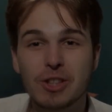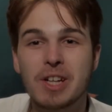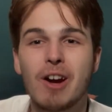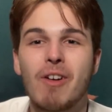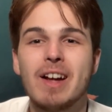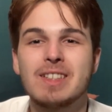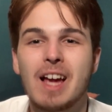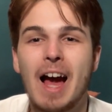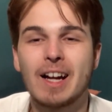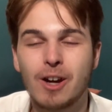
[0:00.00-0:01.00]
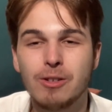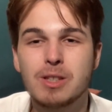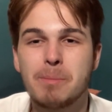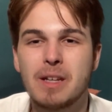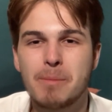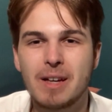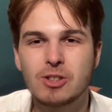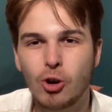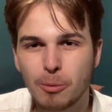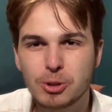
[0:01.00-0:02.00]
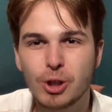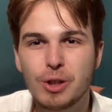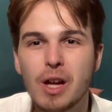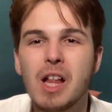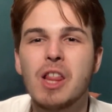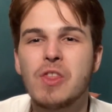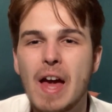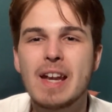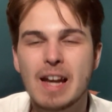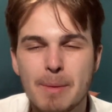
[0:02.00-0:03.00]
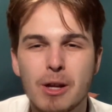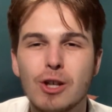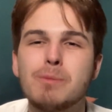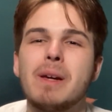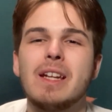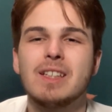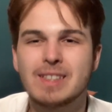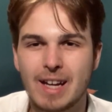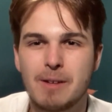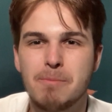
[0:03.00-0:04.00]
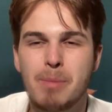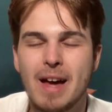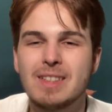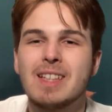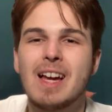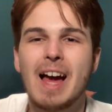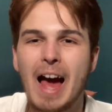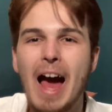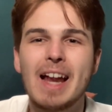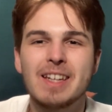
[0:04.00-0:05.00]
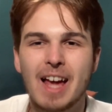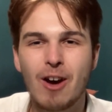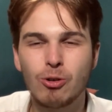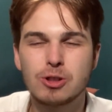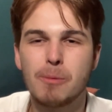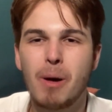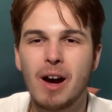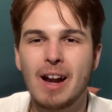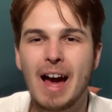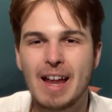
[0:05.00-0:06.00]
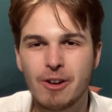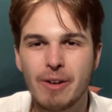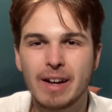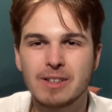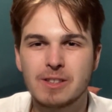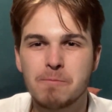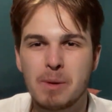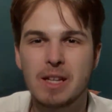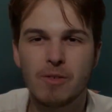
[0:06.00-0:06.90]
DRS at Cota being the best option, then Limitless being the second best, and autopilot and no negative being the